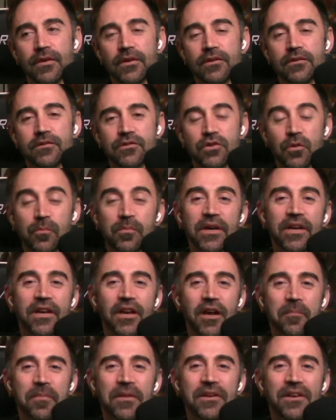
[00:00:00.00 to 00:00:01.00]
So
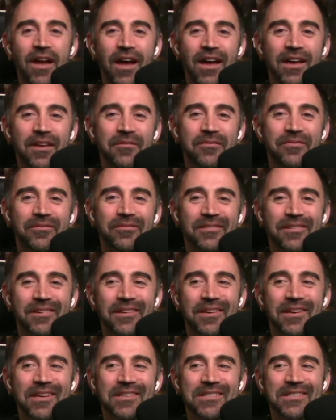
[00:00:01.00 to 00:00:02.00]
picking up the knife
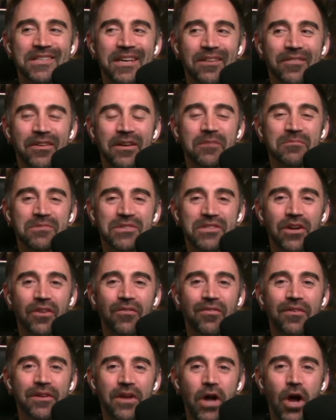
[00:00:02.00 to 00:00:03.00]
is giving
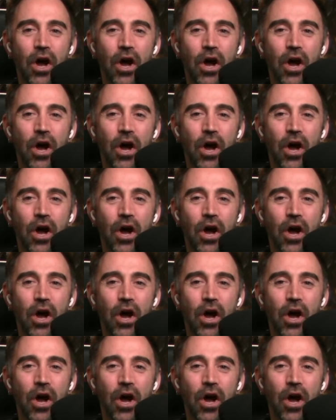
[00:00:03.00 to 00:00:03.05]
himself an